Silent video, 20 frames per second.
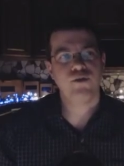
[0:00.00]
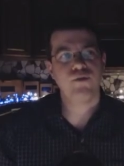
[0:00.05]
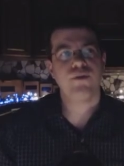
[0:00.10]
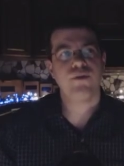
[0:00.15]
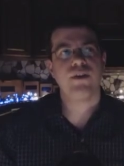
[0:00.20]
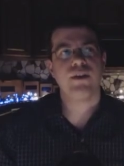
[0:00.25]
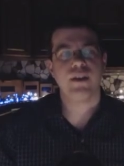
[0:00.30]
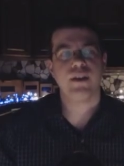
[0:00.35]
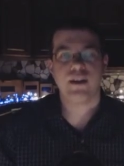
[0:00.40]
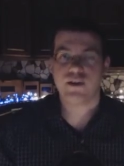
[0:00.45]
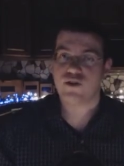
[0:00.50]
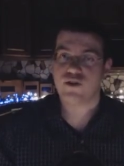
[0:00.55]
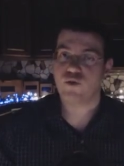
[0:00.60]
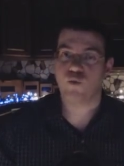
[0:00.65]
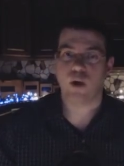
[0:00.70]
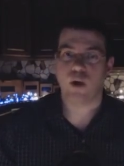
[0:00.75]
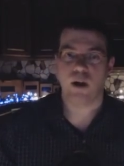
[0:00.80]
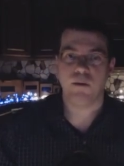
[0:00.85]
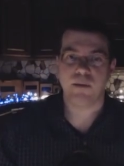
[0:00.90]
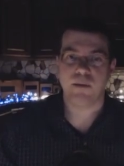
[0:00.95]
I do think that
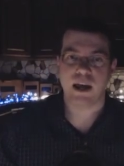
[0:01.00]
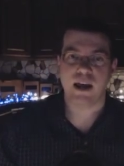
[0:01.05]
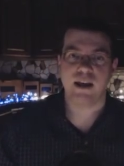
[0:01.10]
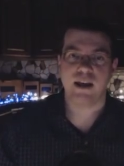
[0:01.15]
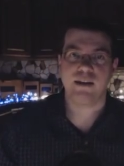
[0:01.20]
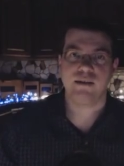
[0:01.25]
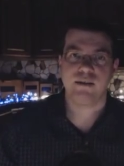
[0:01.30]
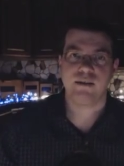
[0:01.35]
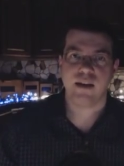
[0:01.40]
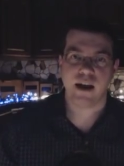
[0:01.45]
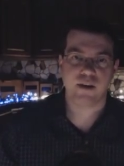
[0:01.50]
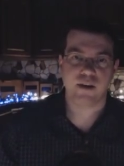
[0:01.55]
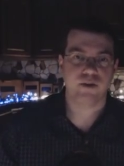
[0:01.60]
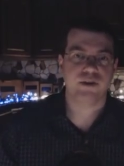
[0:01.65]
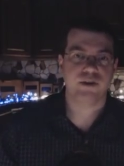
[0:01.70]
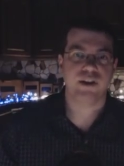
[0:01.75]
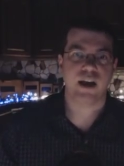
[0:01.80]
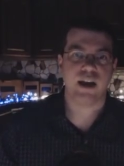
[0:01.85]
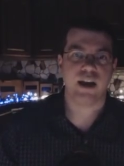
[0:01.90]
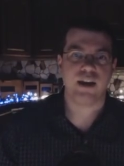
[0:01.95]
it's a well-made,
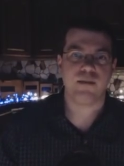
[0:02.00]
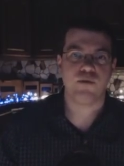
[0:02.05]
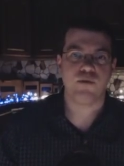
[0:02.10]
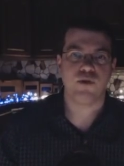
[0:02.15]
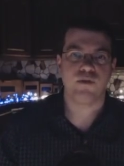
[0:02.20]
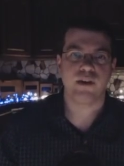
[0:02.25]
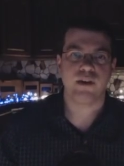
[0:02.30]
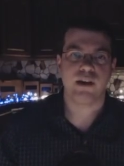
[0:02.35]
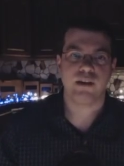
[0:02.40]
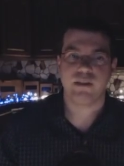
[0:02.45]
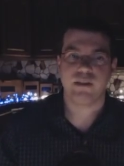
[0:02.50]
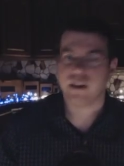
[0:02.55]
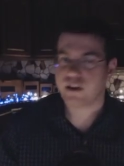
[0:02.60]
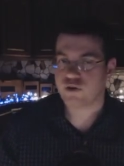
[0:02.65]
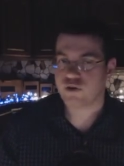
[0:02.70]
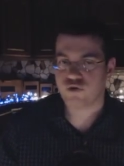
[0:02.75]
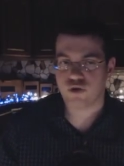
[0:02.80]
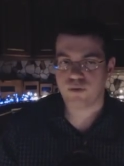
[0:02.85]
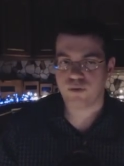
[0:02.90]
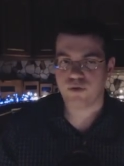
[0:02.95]
entertaining movie
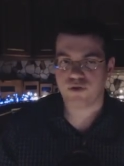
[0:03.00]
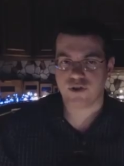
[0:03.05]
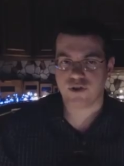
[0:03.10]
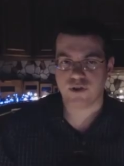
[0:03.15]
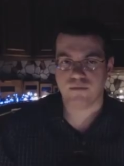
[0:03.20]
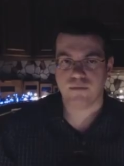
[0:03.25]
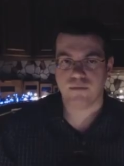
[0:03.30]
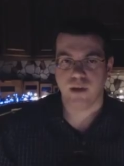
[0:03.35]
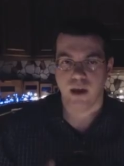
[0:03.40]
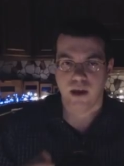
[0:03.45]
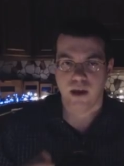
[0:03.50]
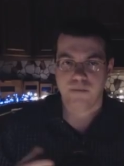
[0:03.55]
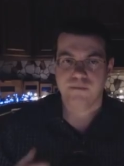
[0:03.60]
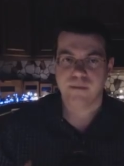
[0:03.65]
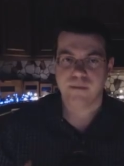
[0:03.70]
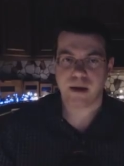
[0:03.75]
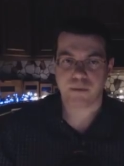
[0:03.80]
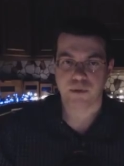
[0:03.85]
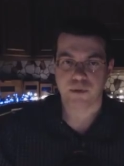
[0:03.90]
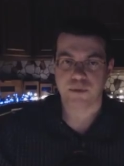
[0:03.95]
that contributes some
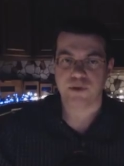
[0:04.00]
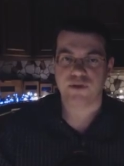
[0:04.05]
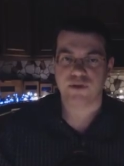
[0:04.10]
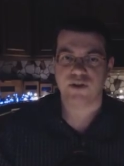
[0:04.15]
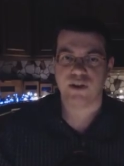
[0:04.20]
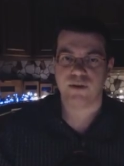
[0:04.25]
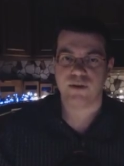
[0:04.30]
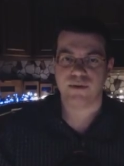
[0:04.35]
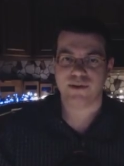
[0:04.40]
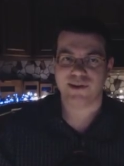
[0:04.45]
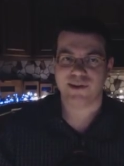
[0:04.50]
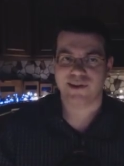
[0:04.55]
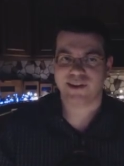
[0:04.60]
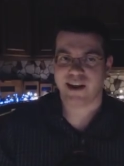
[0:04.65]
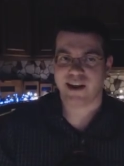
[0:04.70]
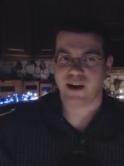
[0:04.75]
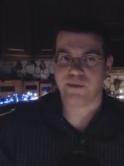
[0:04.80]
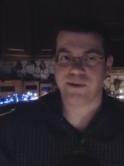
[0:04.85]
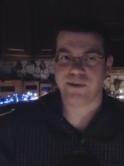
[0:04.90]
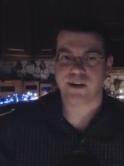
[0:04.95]
memorable
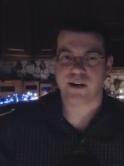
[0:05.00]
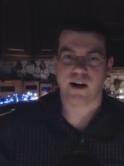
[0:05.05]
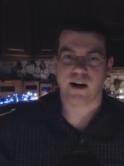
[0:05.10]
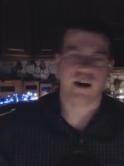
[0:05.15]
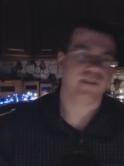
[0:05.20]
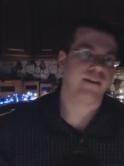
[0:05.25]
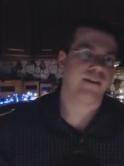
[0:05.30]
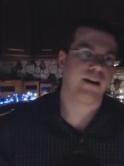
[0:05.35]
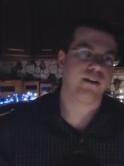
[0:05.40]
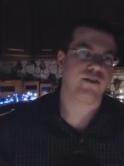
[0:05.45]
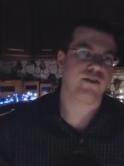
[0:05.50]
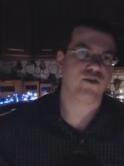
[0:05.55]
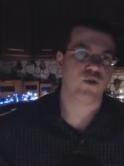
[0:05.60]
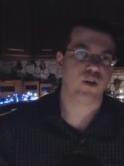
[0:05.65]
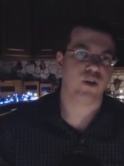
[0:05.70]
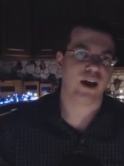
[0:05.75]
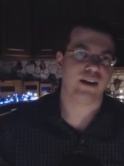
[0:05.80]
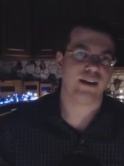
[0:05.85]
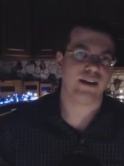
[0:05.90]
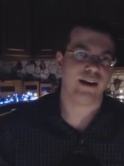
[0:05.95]
sequences that help to carve out
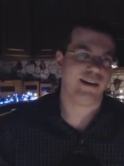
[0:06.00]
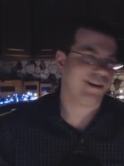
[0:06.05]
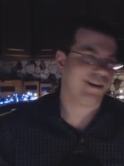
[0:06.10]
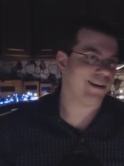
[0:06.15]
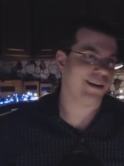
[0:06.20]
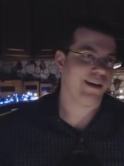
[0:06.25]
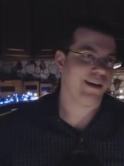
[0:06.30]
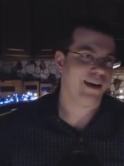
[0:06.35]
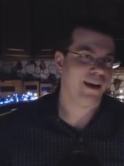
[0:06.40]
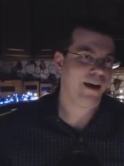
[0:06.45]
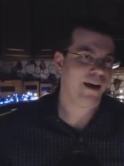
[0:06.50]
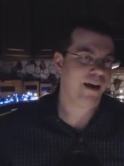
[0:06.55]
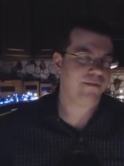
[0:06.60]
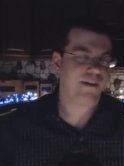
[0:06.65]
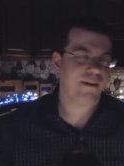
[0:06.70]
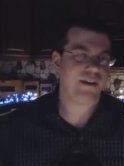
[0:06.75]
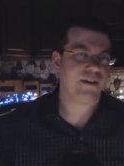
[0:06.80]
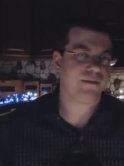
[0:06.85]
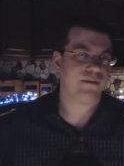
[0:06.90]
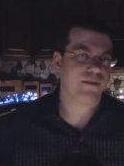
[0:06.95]
its own identity.
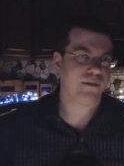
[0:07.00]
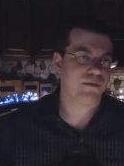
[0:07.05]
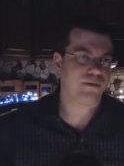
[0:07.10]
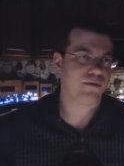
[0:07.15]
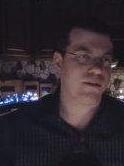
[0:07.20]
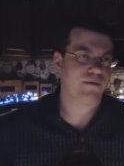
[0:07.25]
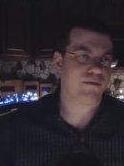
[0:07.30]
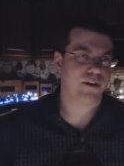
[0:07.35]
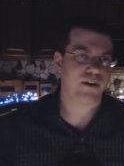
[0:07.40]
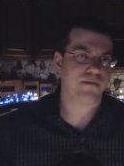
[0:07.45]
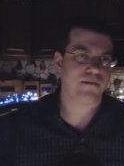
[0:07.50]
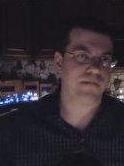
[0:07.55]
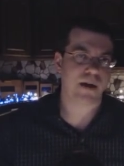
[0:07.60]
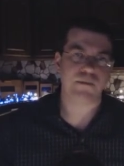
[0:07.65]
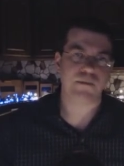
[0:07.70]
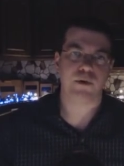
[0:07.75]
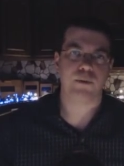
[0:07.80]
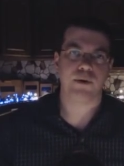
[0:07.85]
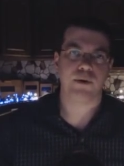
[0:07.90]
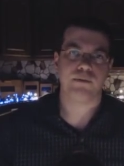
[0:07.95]
I find the film to be very
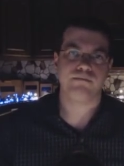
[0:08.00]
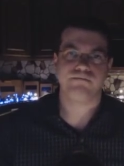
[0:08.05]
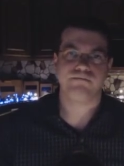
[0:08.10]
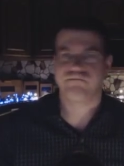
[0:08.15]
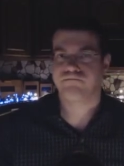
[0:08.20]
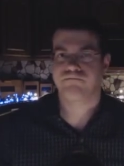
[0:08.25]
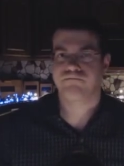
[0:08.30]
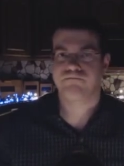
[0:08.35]
memorable.